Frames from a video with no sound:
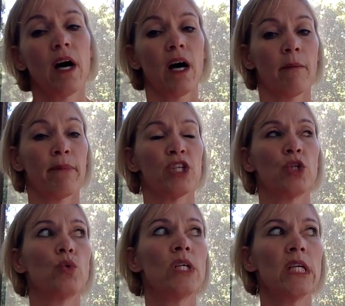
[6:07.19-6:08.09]
But
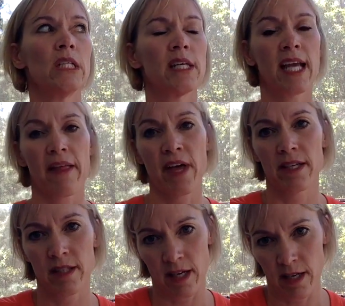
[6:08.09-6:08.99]
you need to get
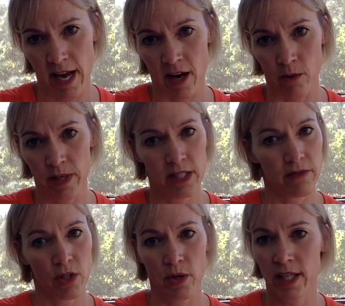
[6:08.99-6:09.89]
that date now, because if
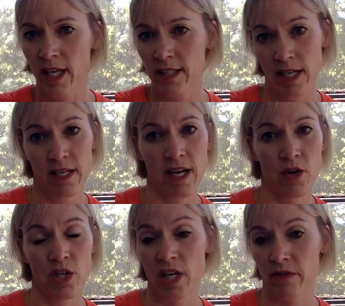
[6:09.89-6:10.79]
you don't get that date
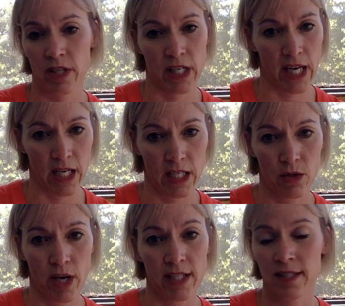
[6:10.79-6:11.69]
now, you're never going to get it.
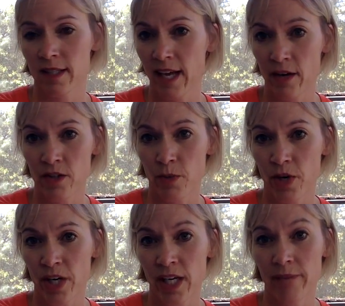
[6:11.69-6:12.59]
Okay, it doesn't count as a
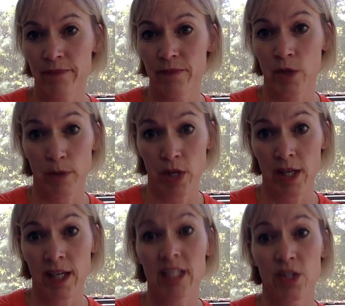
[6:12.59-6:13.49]
party or
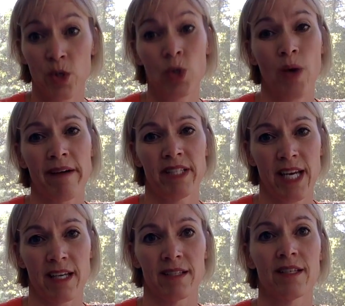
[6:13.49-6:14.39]
booking until you have a
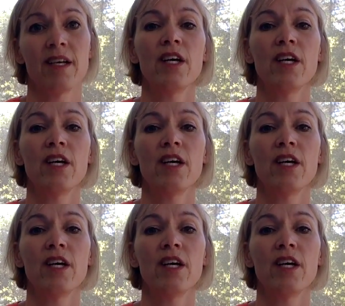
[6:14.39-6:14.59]
date.